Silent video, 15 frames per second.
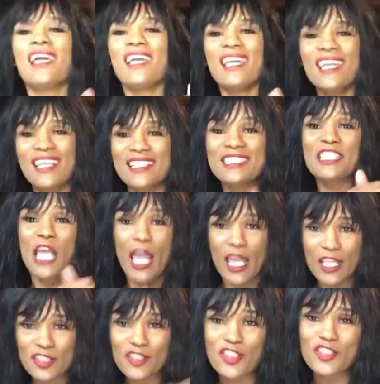It
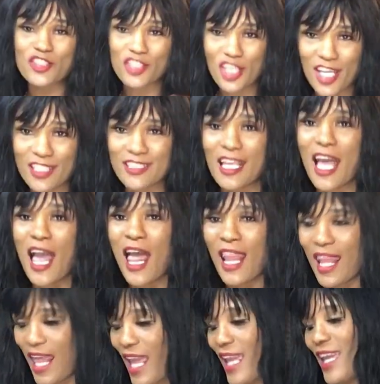tastes just
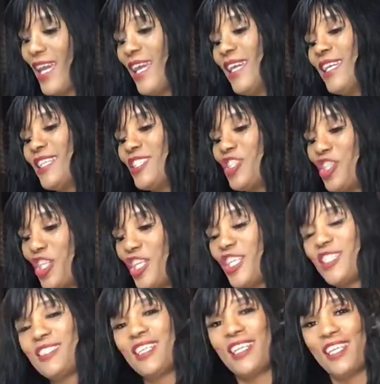like
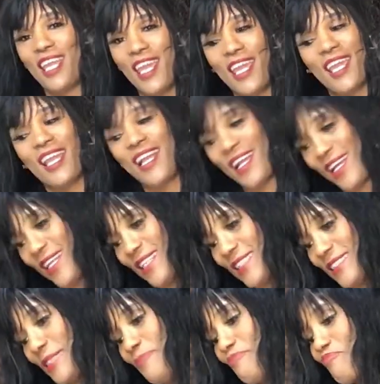cheesecake,
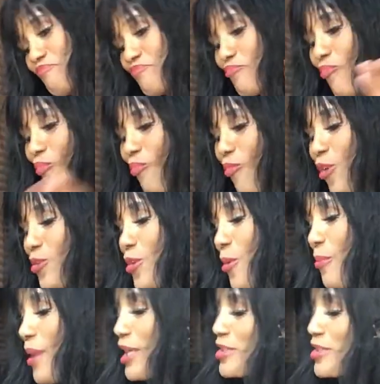guys. So make